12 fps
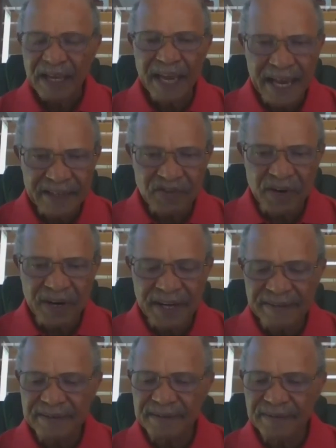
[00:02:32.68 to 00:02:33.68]
X
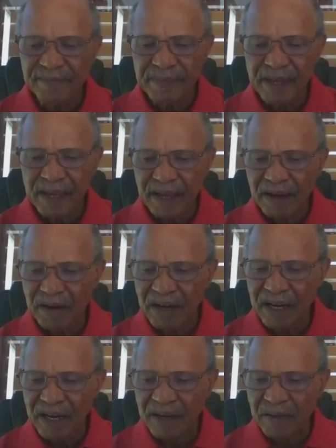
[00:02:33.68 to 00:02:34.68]
rays,
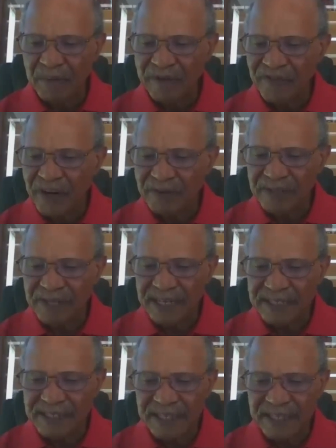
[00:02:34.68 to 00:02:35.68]
uh, we found
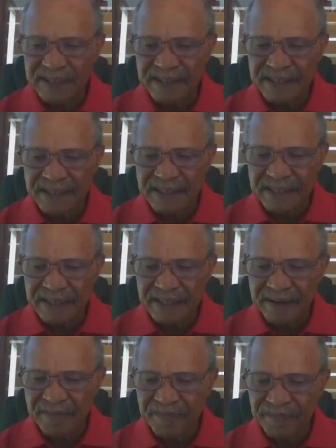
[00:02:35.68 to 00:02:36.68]
that uh, the
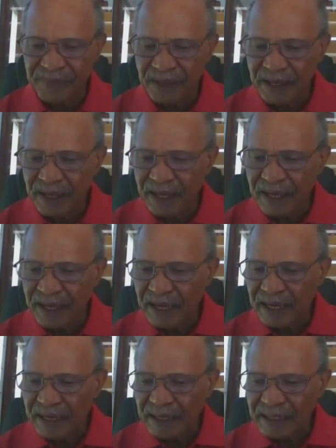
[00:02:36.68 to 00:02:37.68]
um,
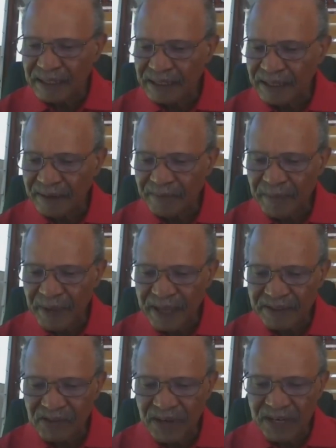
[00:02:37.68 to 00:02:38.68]
um,
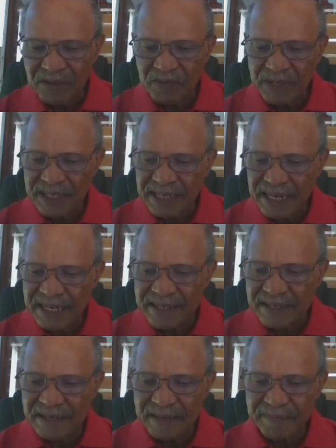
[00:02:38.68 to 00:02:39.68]
x rays were
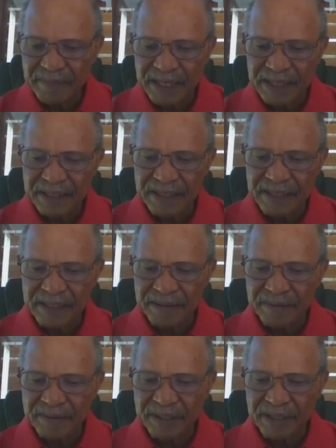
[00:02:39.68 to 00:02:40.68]
done by
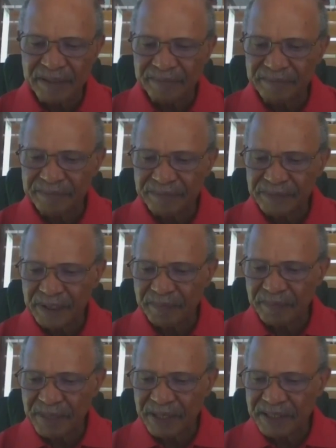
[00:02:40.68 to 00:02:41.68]
the um,
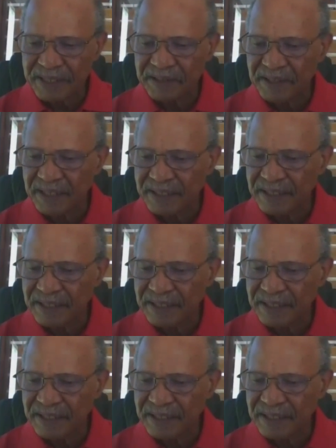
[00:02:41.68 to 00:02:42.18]
practitioner